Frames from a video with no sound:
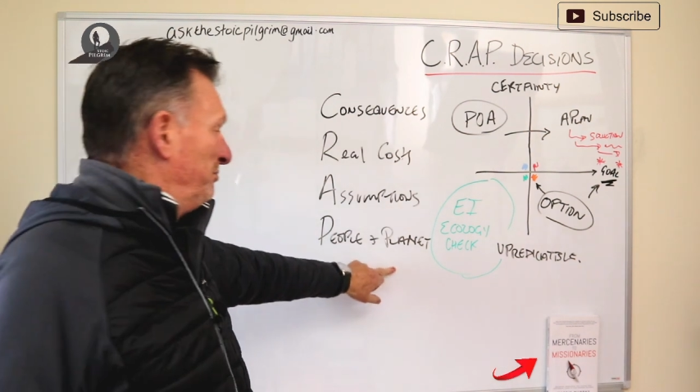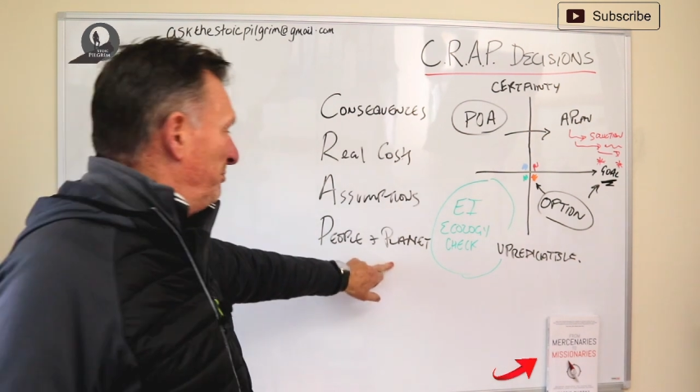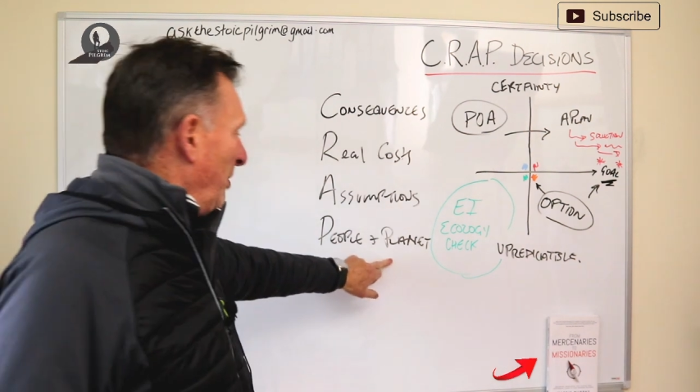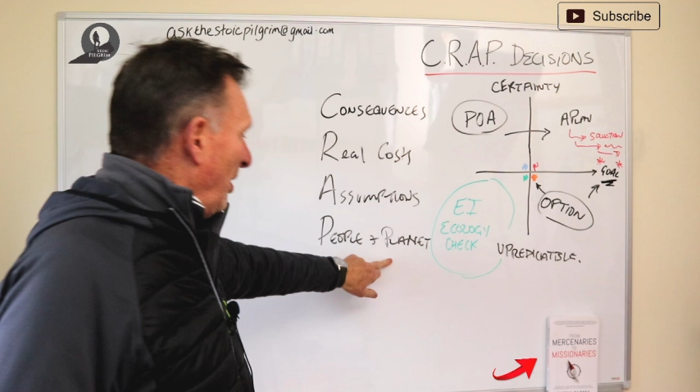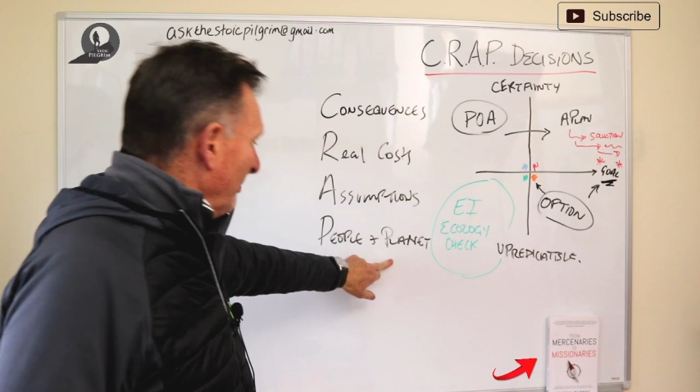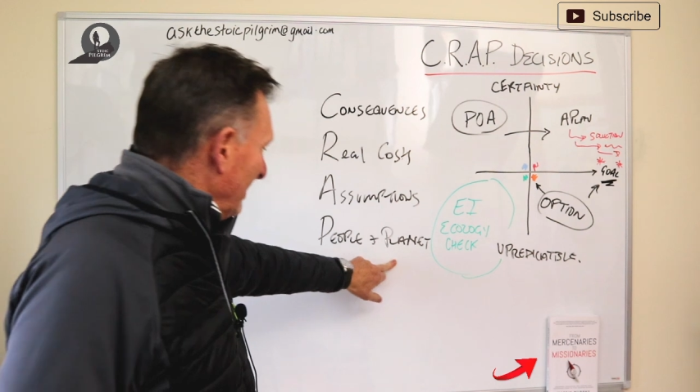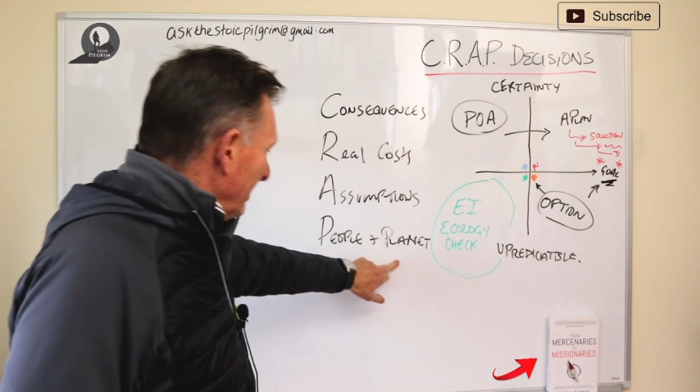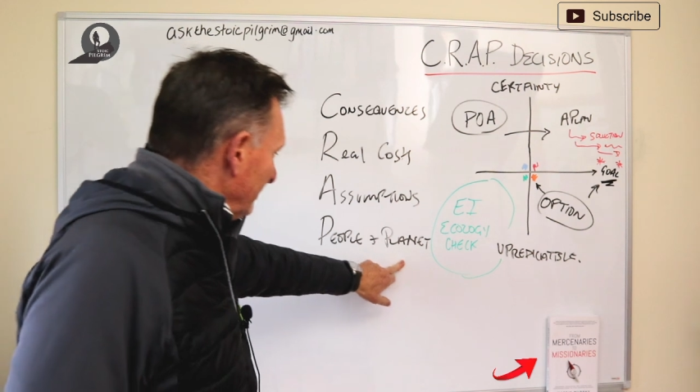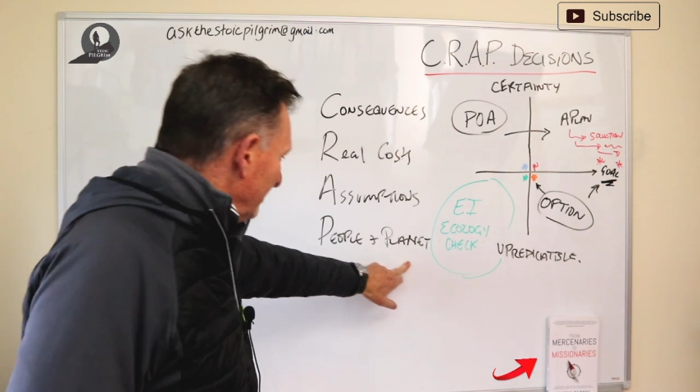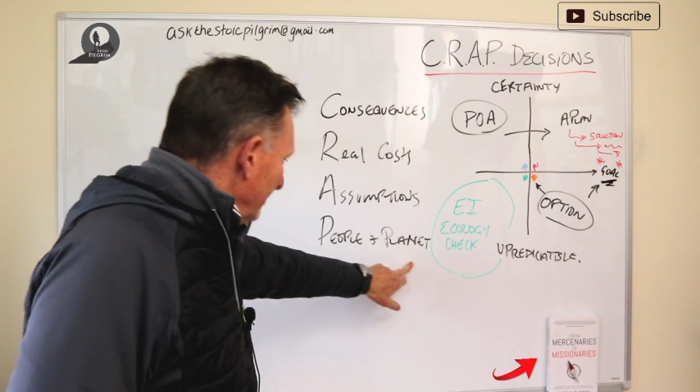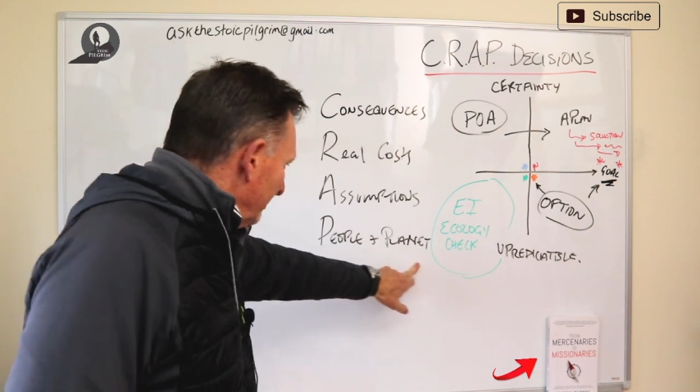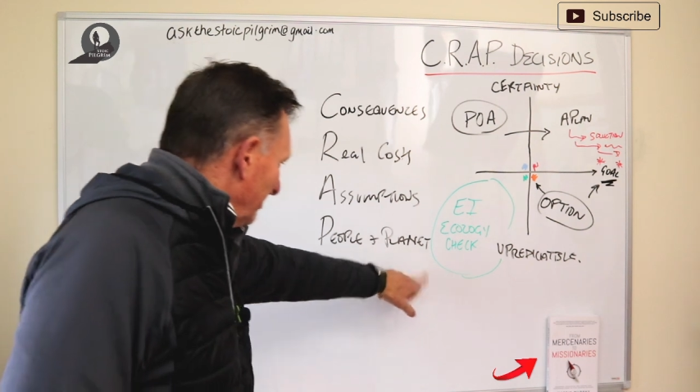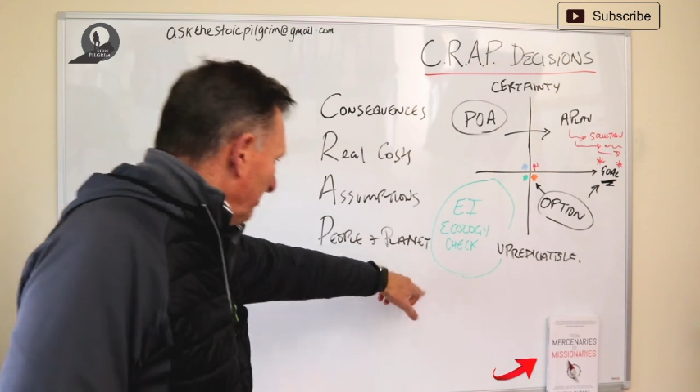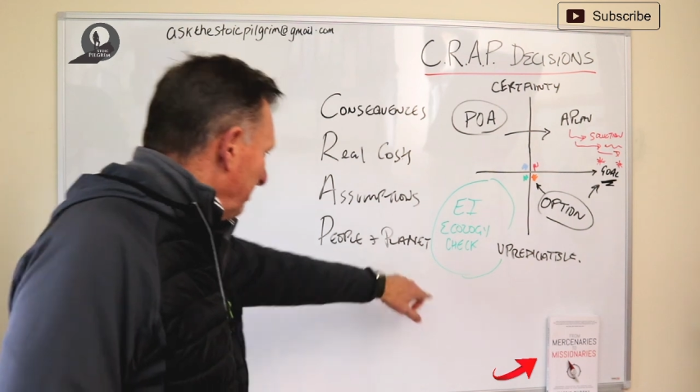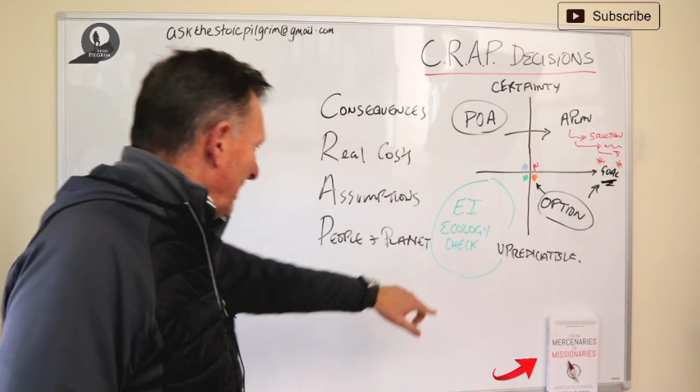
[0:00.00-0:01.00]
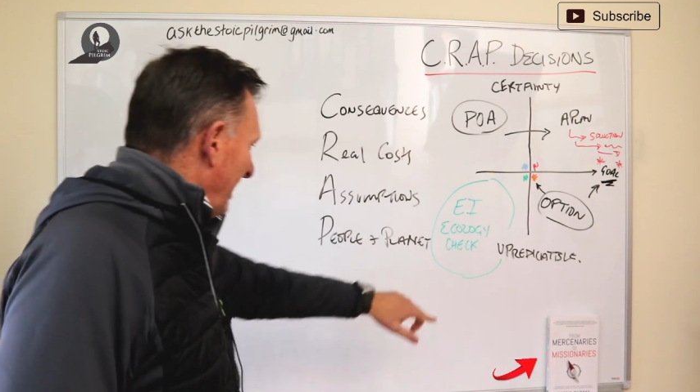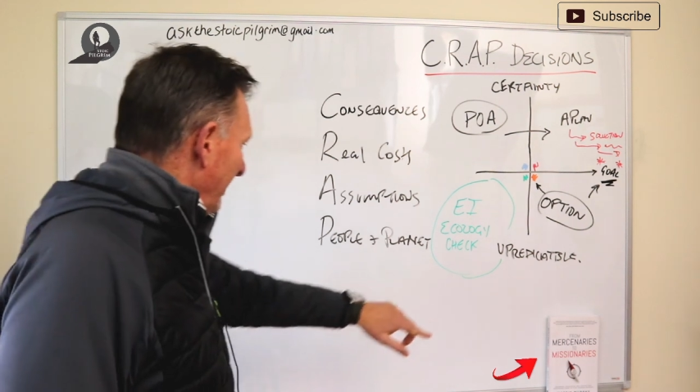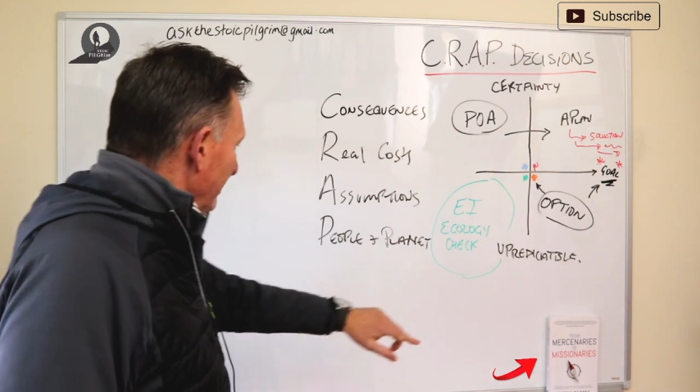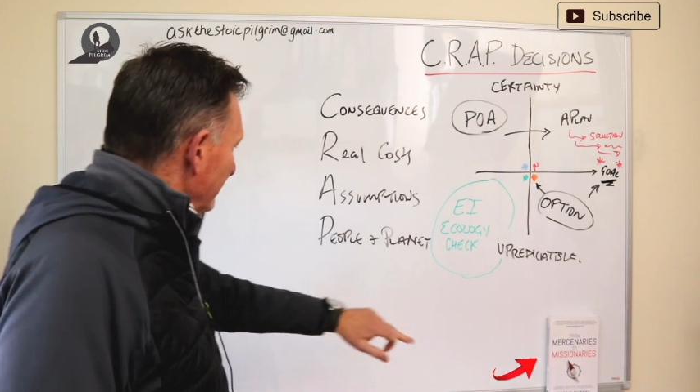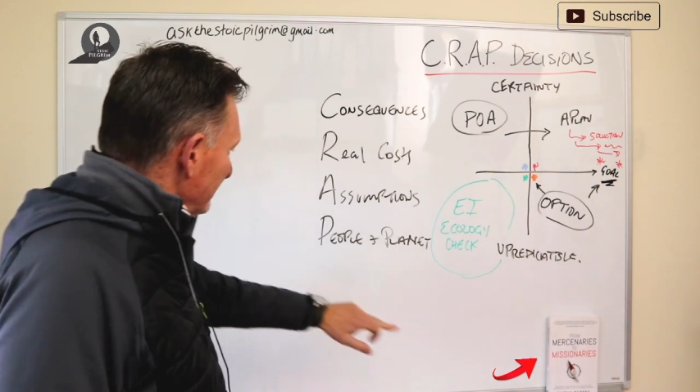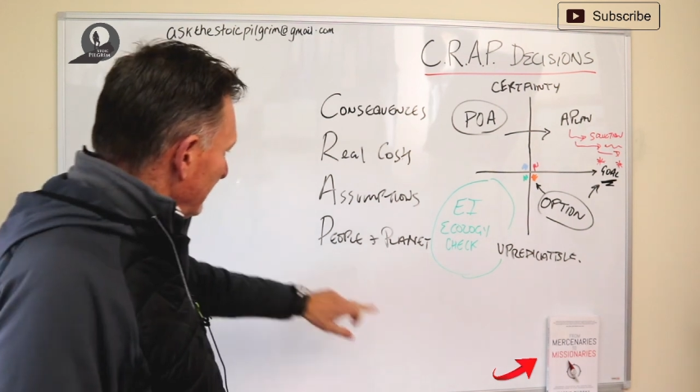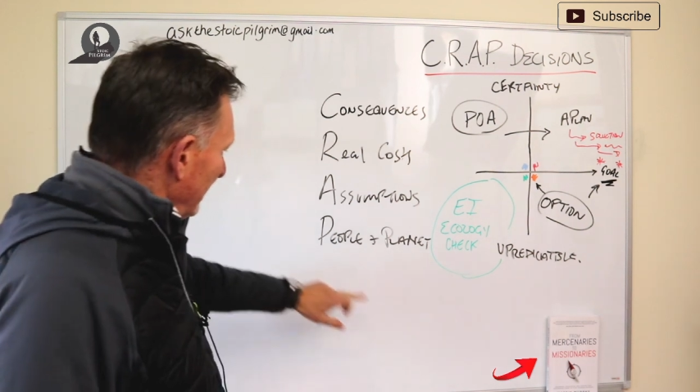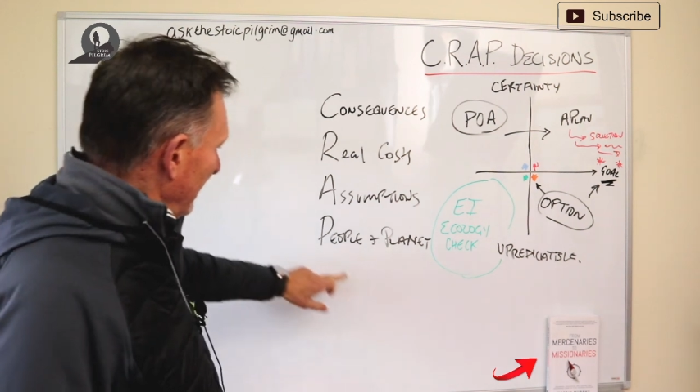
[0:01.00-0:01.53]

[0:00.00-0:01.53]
bombing the planet.